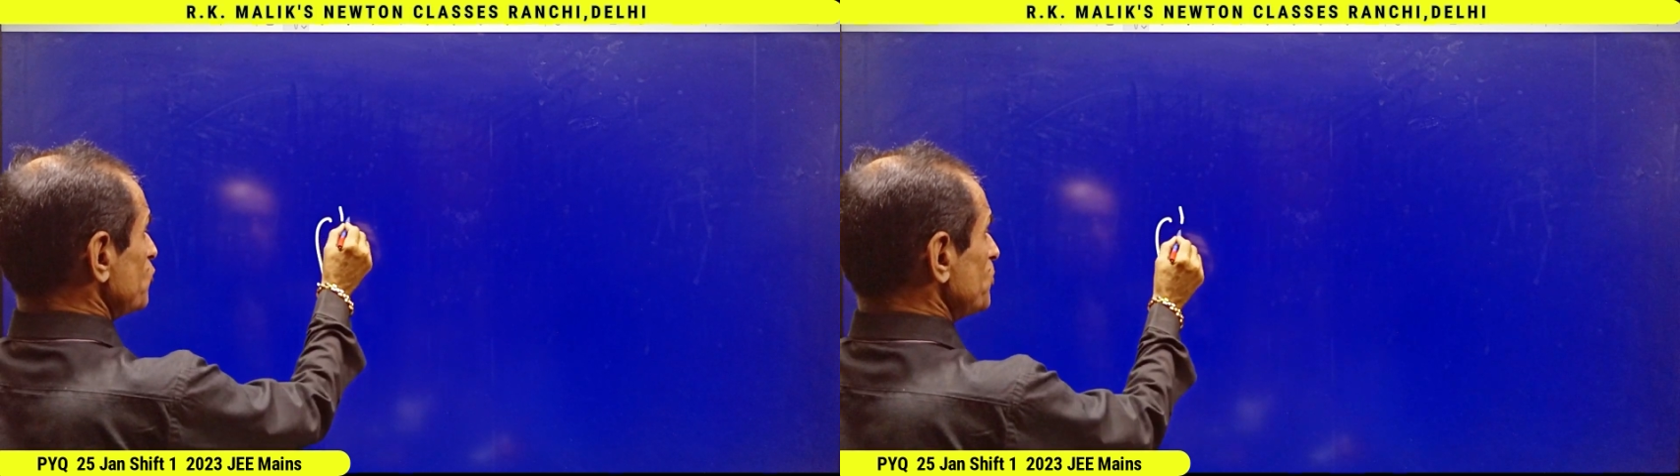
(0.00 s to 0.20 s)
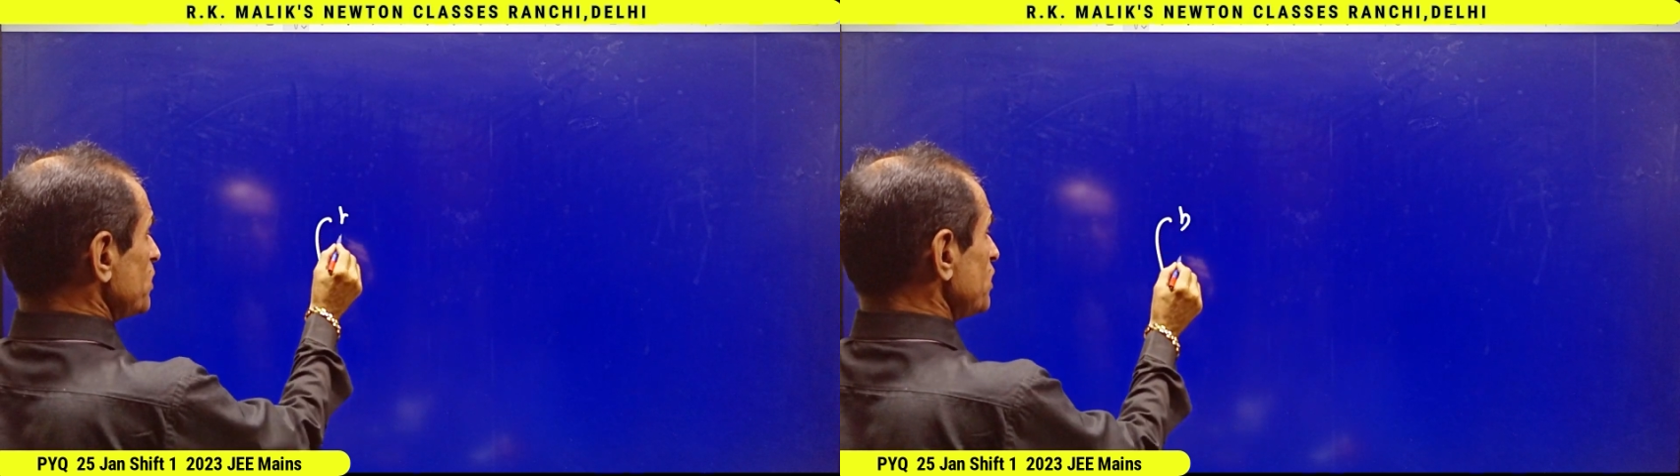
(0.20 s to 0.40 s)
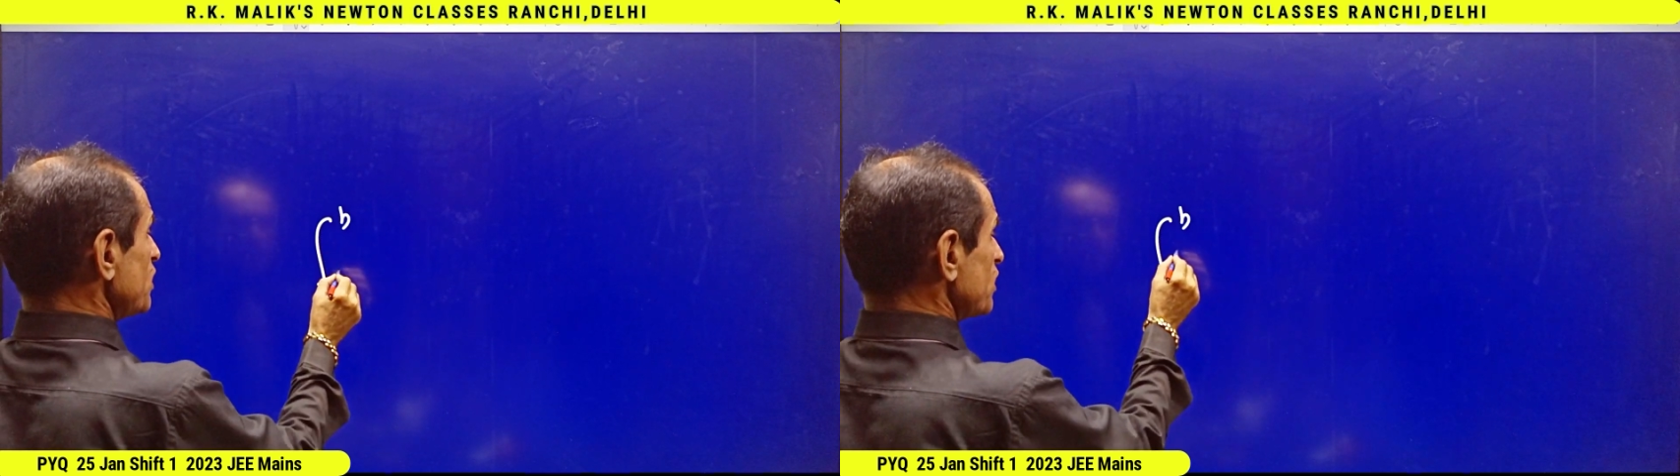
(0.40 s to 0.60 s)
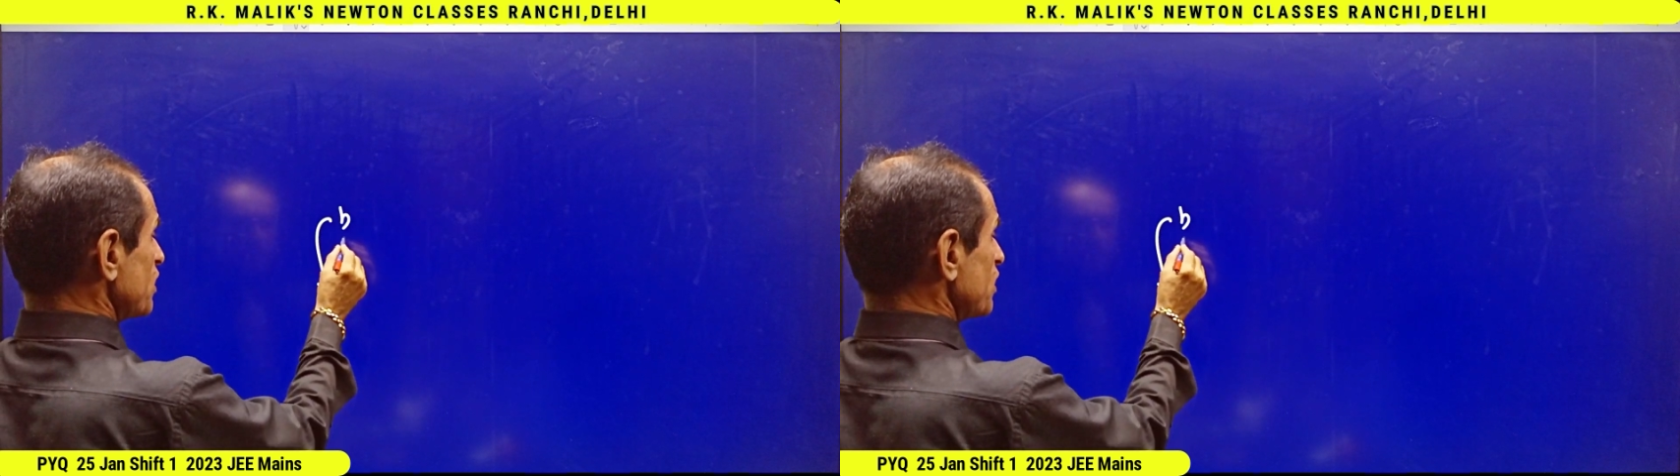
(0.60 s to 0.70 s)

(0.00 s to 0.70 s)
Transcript: to b